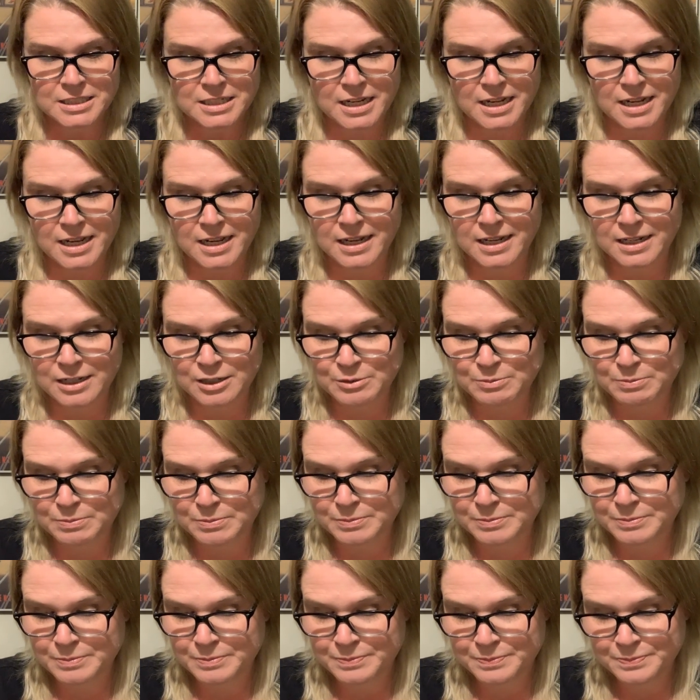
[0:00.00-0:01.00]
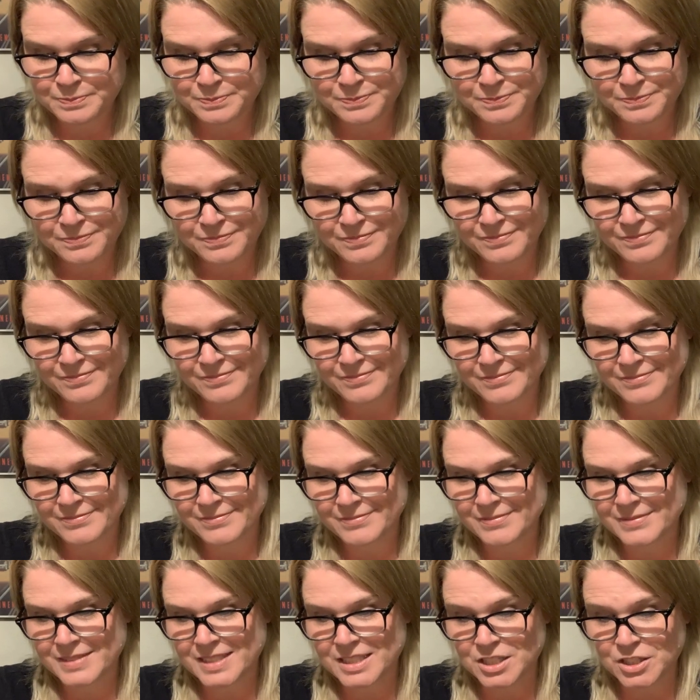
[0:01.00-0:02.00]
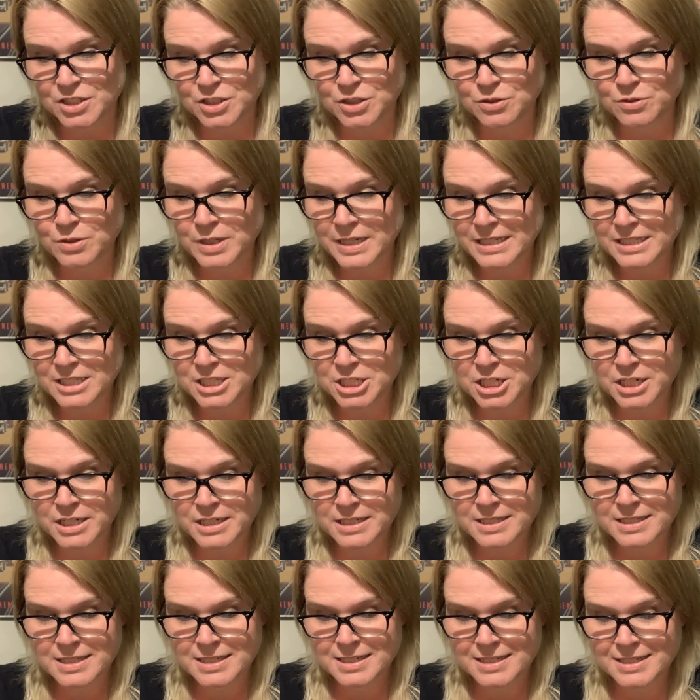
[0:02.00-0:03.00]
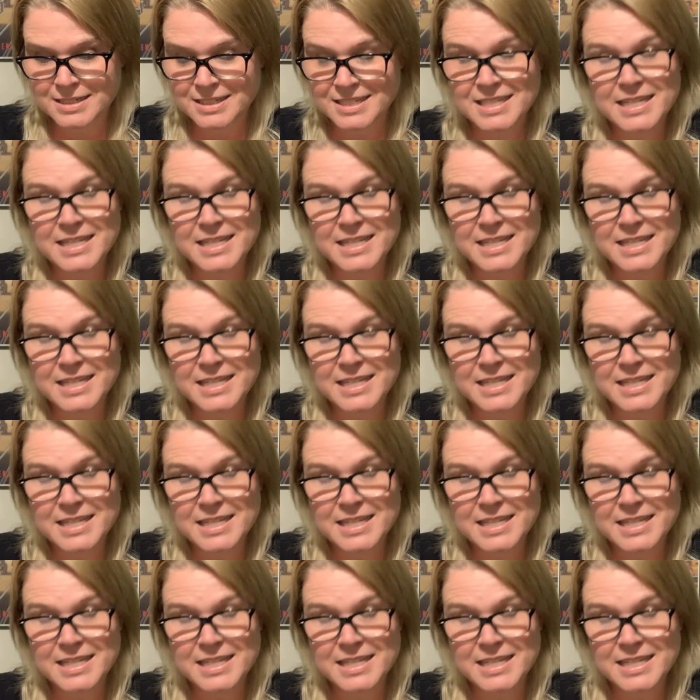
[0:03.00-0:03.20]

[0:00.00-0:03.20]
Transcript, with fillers: Um, you can just